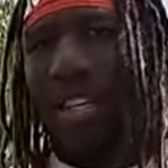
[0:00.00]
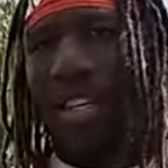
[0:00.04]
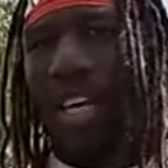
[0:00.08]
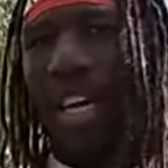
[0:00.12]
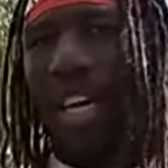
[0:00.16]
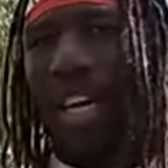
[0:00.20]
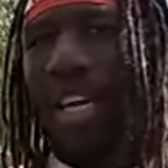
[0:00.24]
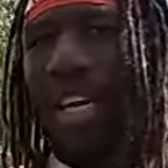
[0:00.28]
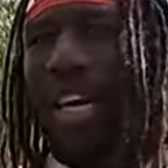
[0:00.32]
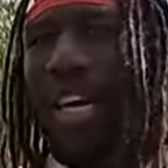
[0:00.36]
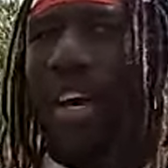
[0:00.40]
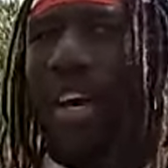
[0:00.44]

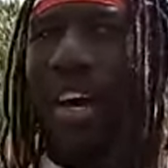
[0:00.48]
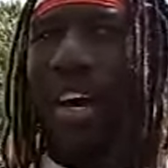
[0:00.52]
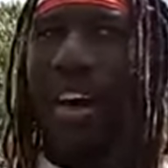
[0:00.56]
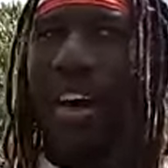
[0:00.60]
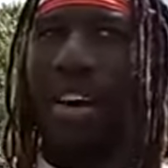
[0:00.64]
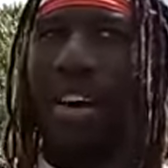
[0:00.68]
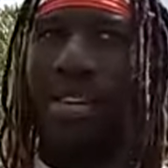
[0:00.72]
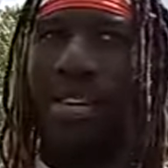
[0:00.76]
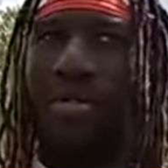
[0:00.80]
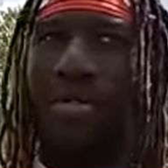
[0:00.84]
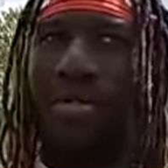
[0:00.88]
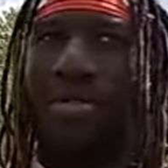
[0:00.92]
And then,
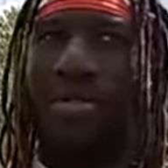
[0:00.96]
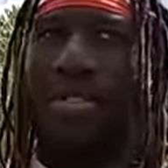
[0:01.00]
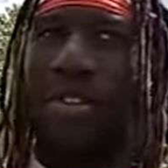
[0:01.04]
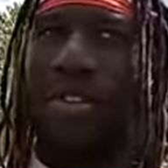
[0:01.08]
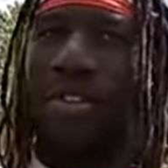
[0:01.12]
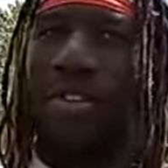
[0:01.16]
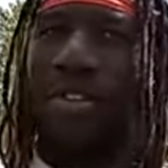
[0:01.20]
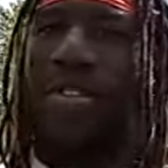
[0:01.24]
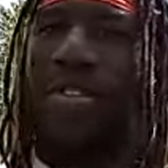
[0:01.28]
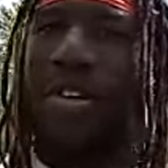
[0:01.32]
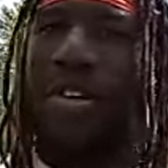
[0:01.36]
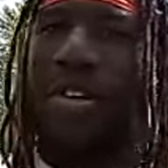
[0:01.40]
because,
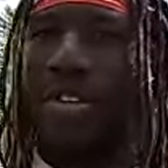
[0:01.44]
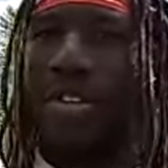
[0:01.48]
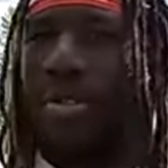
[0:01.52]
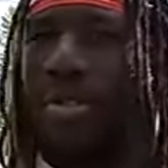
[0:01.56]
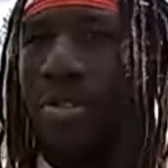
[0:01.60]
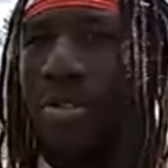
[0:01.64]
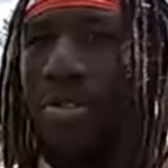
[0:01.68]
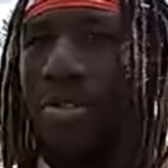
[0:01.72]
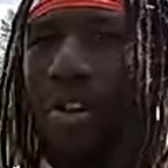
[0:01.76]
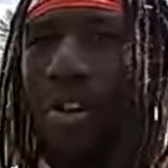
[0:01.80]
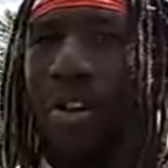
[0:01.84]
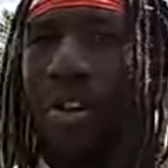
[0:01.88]
of course, I'm
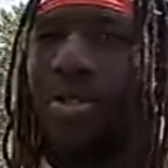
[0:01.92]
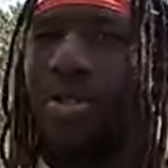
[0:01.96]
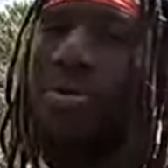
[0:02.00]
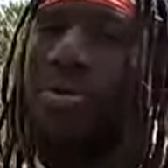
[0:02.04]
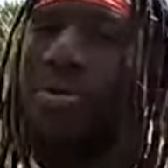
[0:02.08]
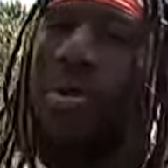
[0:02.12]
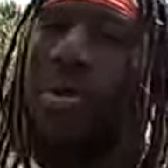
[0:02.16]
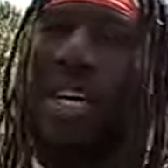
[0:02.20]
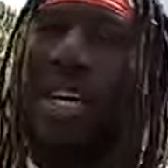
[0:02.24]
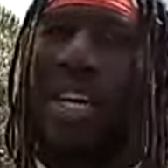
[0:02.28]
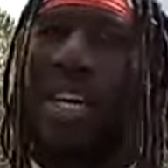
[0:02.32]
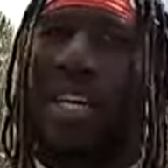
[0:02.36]
strong,
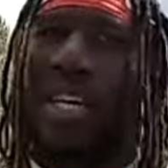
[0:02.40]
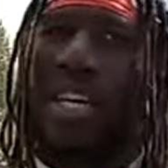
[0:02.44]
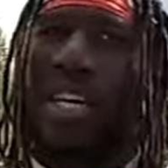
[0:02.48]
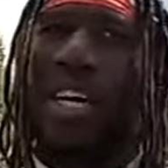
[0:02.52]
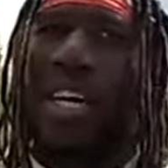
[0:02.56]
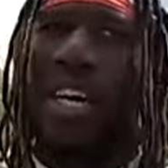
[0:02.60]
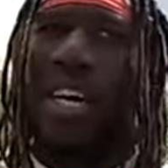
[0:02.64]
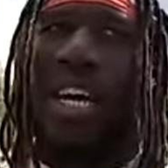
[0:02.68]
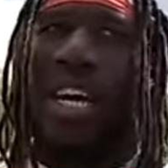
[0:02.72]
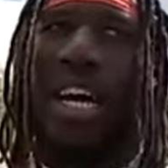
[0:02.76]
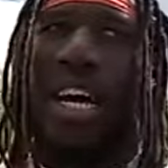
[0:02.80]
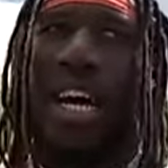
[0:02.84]
but
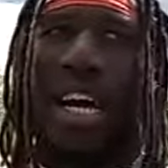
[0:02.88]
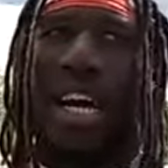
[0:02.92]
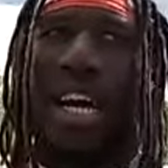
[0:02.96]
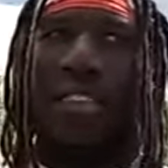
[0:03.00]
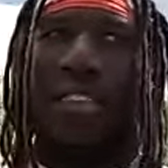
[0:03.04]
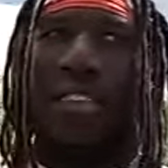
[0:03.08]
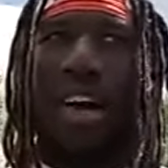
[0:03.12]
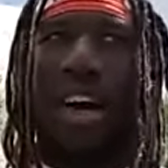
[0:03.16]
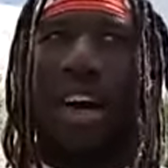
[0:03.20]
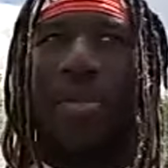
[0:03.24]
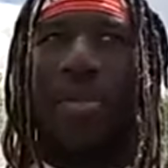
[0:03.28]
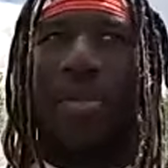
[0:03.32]
it's
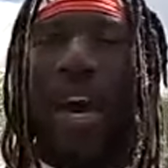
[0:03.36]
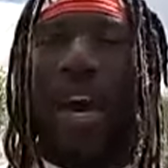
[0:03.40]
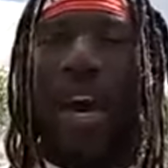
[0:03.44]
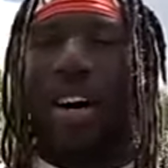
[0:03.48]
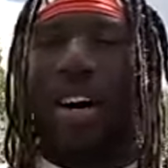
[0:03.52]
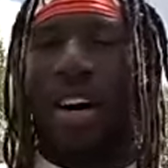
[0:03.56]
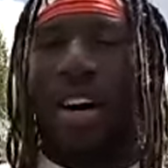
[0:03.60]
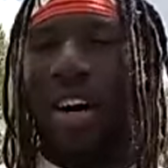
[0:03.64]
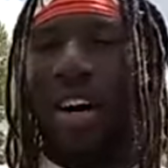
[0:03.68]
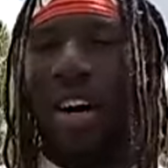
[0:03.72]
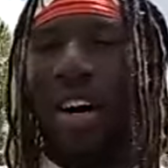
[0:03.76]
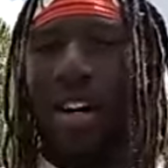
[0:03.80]
all about
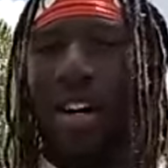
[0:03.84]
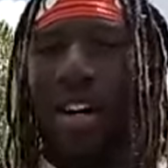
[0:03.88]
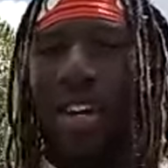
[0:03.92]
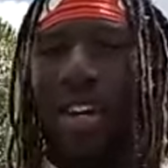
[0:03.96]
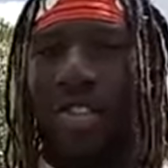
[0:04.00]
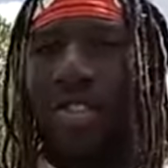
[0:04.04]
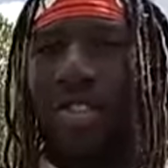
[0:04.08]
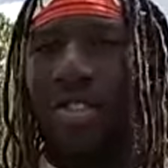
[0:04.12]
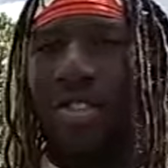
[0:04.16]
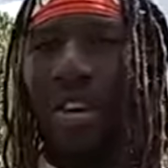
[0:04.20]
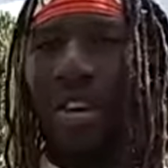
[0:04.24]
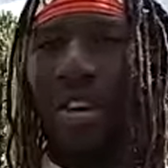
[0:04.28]

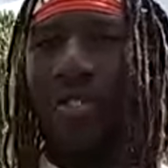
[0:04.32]
using your